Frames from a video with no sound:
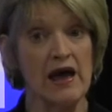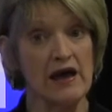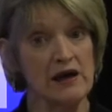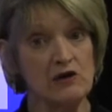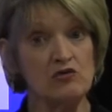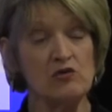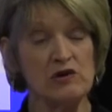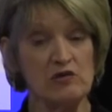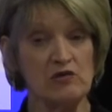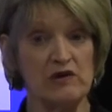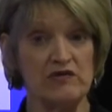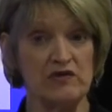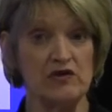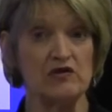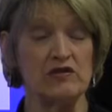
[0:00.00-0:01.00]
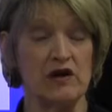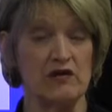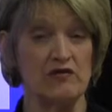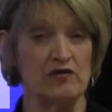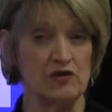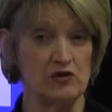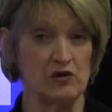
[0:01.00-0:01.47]
and we review
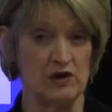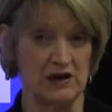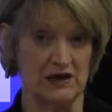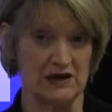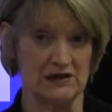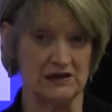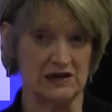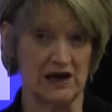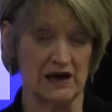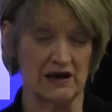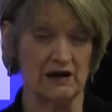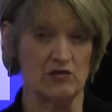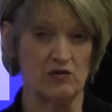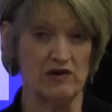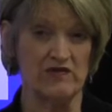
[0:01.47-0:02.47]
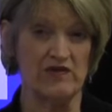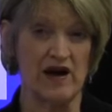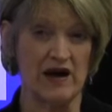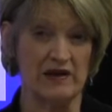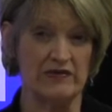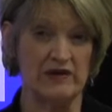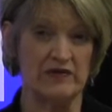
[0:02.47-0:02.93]
their fluid intake, and we
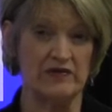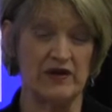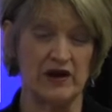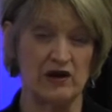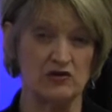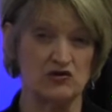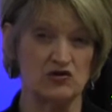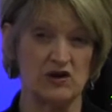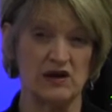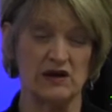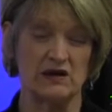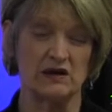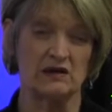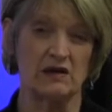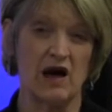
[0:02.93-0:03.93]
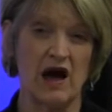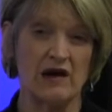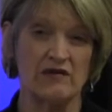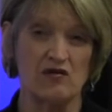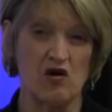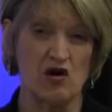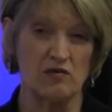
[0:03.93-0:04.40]
find that they're drinking a
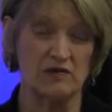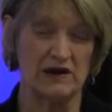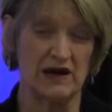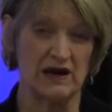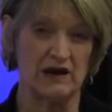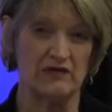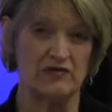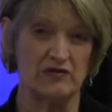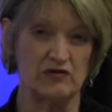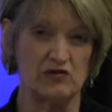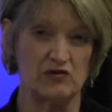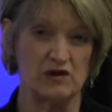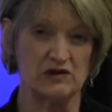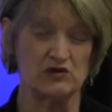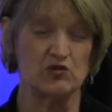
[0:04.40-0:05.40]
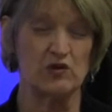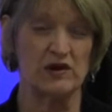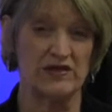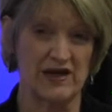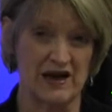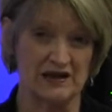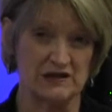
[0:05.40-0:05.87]
lot of carbonated fluids
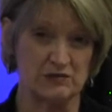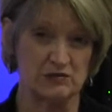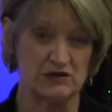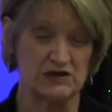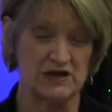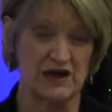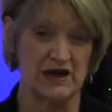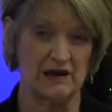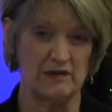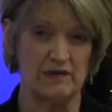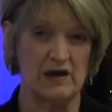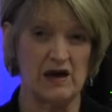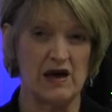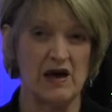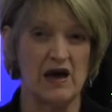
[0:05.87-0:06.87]
with aspartame,